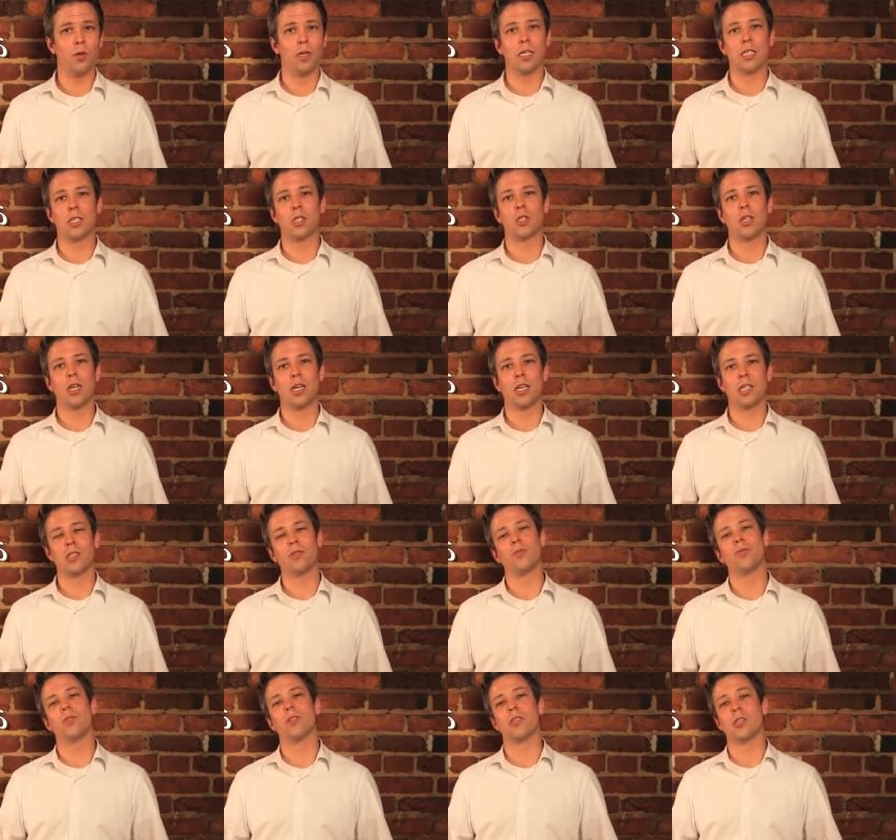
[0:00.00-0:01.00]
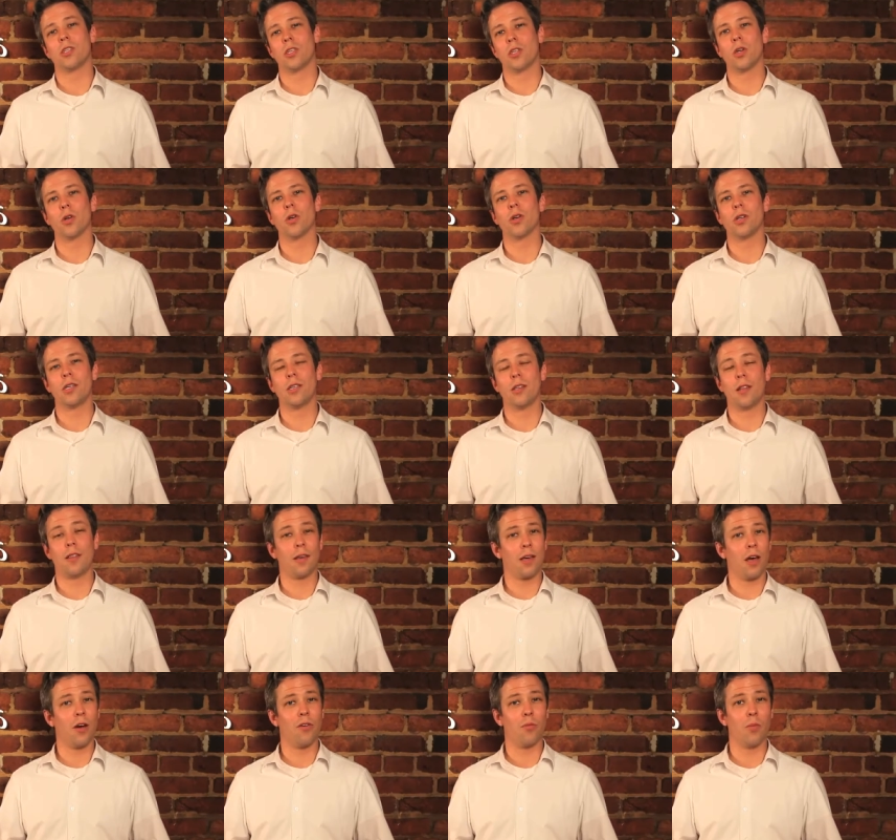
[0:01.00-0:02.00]
in exchange for the security that the
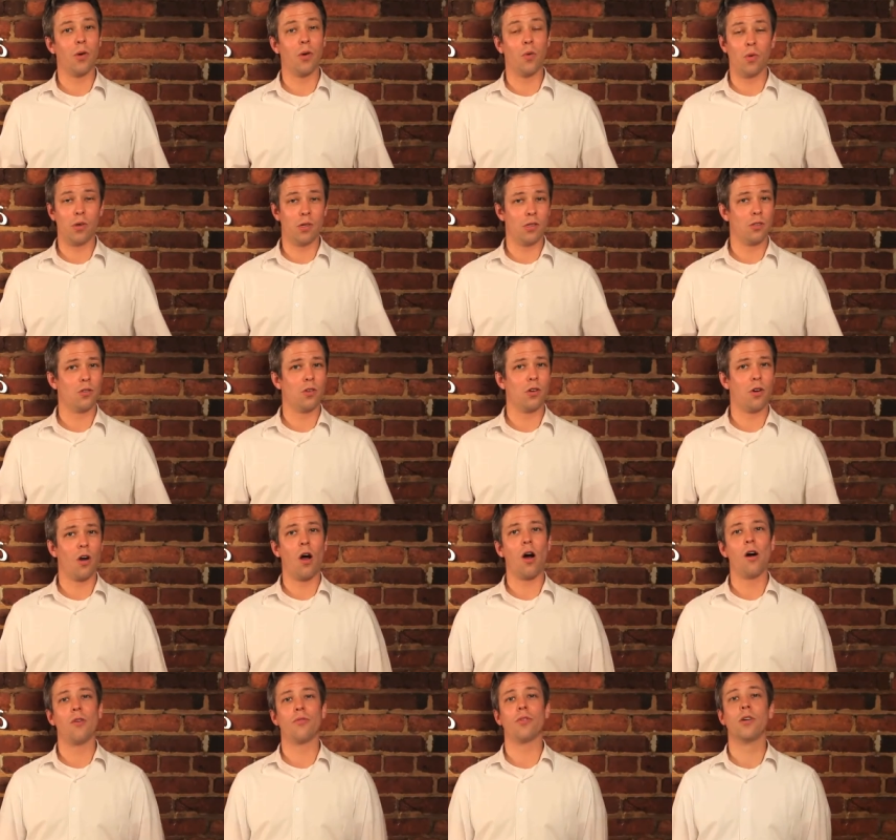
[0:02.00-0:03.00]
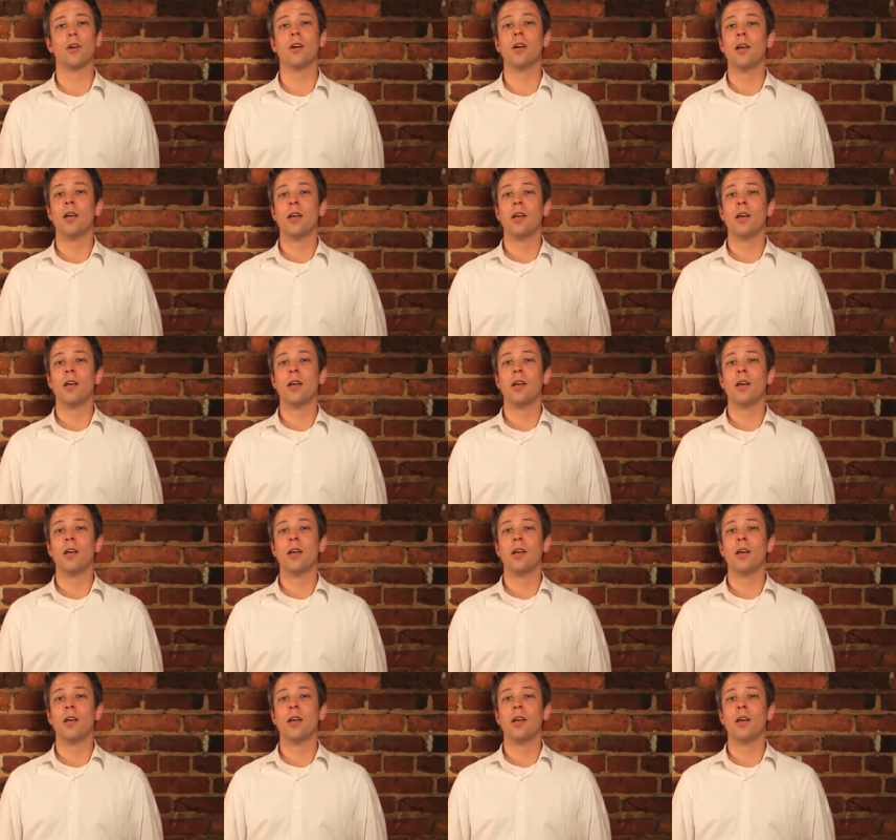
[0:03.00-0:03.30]
government would in turn offer.